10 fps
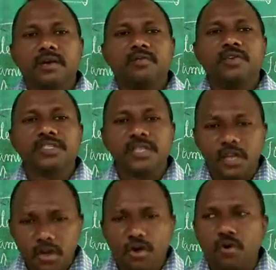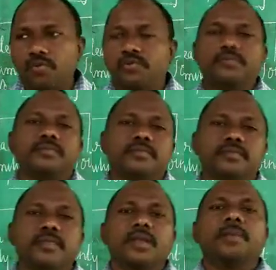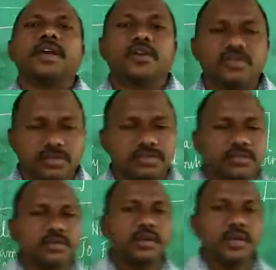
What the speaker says: We say no because